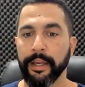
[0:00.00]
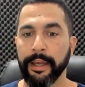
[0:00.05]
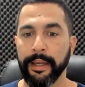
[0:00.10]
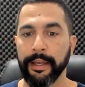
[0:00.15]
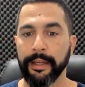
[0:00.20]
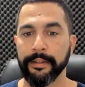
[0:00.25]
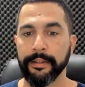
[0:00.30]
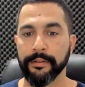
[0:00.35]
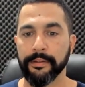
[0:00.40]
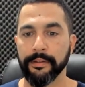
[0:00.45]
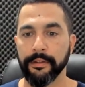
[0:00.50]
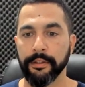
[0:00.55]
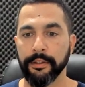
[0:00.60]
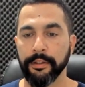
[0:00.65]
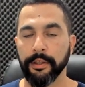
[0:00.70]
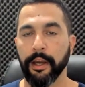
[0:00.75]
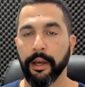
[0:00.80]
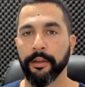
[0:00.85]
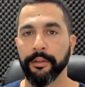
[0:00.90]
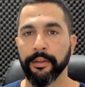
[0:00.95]
and
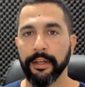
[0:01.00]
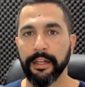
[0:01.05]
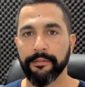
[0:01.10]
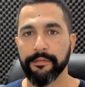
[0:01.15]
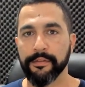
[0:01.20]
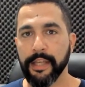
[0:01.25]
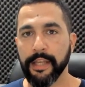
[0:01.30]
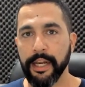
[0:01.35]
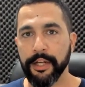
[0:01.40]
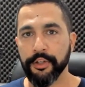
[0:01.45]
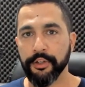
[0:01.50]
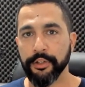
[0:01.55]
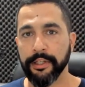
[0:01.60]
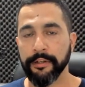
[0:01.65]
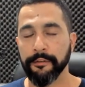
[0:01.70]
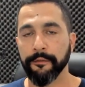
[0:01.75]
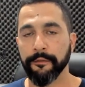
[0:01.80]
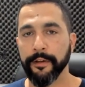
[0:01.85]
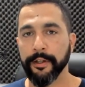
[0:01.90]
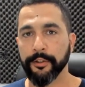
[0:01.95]
on the left side you
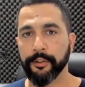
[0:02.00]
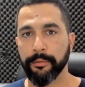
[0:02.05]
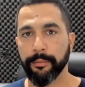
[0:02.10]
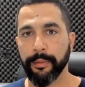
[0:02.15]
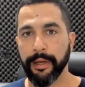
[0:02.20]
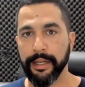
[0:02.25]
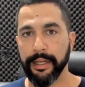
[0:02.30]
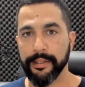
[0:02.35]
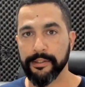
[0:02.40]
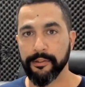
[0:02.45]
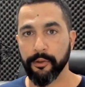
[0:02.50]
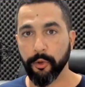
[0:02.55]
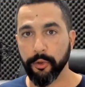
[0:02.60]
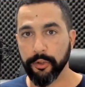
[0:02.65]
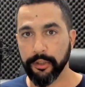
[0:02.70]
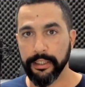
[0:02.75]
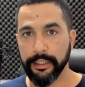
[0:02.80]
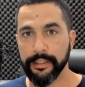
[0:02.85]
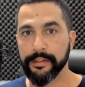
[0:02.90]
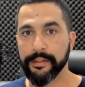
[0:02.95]
can filter by
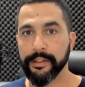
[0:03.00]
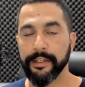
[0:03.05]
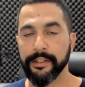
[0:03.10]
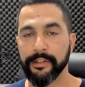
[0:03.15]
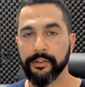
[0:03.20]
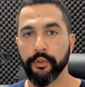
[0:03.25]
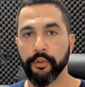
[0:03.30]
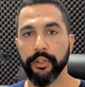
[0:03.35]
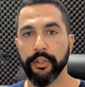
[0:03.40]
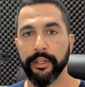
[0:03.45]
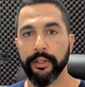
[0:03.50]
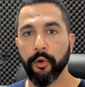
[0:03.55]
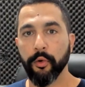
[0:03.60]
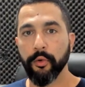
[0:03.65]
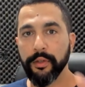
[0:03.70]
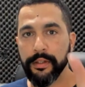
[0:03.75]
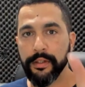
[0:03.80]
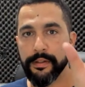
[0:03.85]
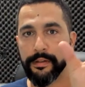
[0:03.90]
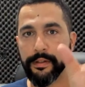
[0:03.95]
sold listings so you can
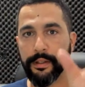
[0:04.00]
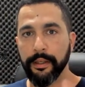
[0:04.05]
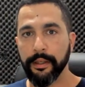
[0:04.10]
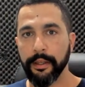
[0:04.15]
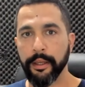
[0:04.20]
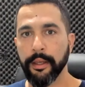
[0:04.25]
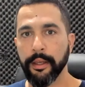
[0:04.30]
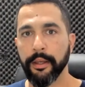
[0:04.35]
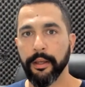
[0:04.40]
only see